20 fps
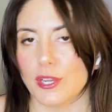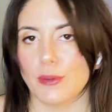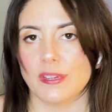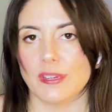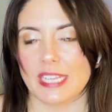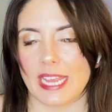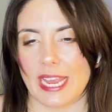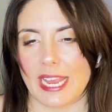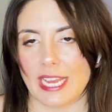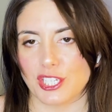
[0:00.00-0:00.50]
no
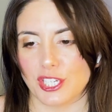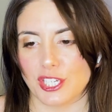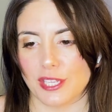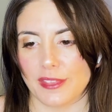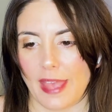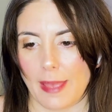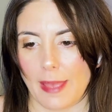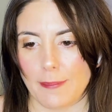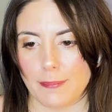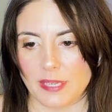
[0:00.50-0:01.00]
indication
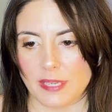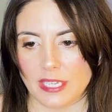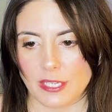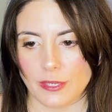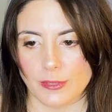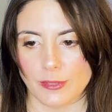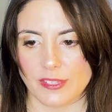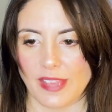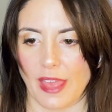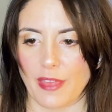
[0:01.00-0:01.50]
that
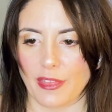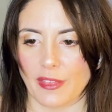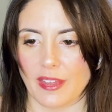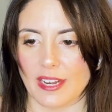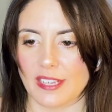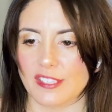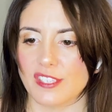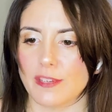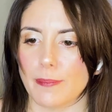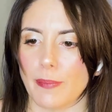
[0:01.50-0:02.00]
BU's
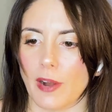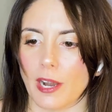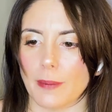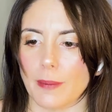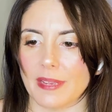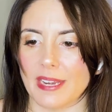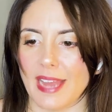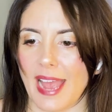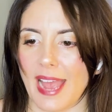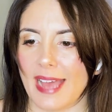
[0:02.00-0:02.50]
athletics
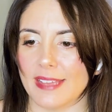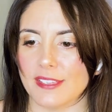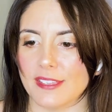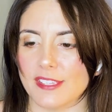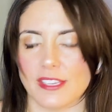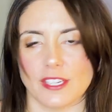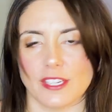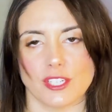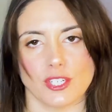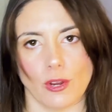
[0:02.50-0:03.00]
department had
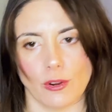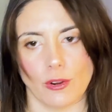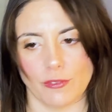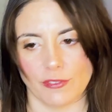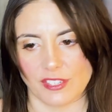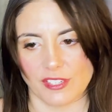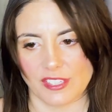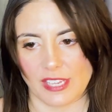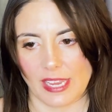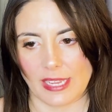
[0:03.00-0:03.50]
such
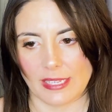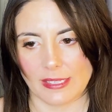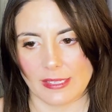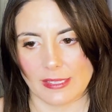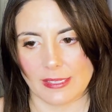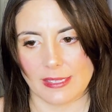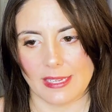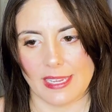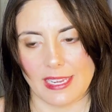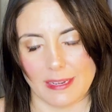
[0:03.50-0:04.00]
oversight
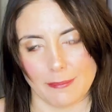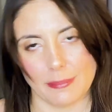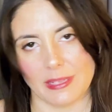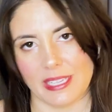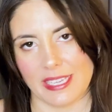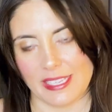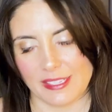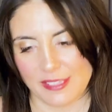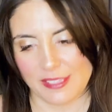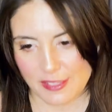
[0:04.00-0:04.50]
in
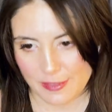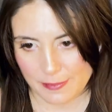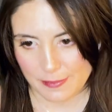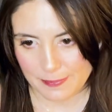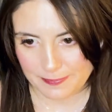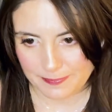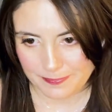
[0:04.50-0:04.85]
place.